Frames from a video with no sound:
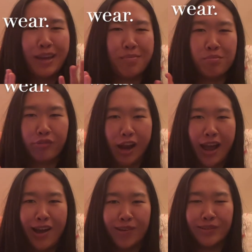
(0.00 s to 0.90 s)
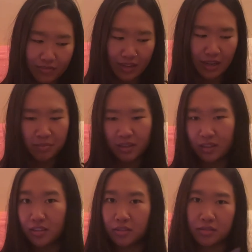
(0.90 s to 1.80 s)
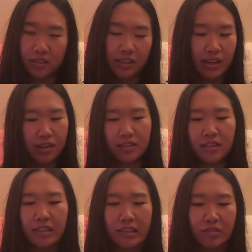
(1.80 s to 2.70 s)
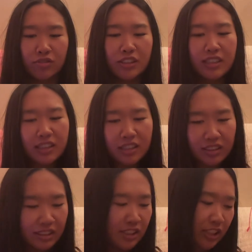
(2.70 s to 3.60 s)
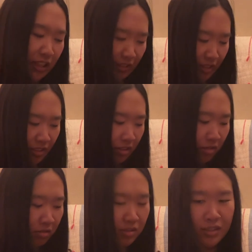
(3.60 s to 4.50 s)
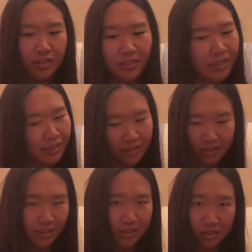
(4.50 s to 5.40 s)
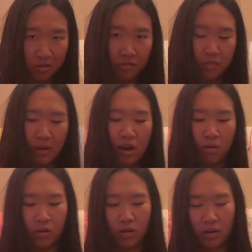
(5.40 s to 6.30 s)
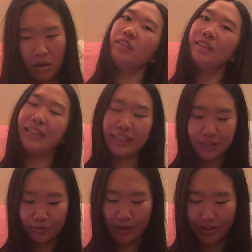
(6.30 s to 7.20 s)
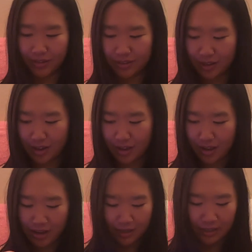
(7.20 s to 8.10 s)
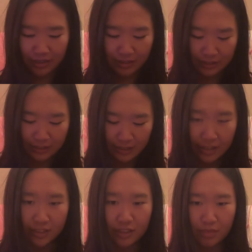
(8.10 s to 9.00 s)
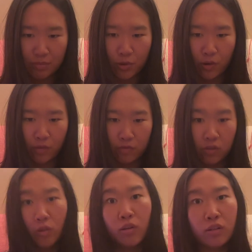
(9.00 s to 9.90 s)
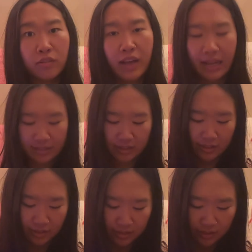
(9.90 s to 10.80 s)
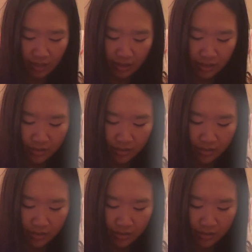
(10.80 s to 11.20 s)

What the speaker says: brown. I'm gonna dose the carrot seed in really gently though, since I think it can overpower. Next one, let's get into more floral facets, like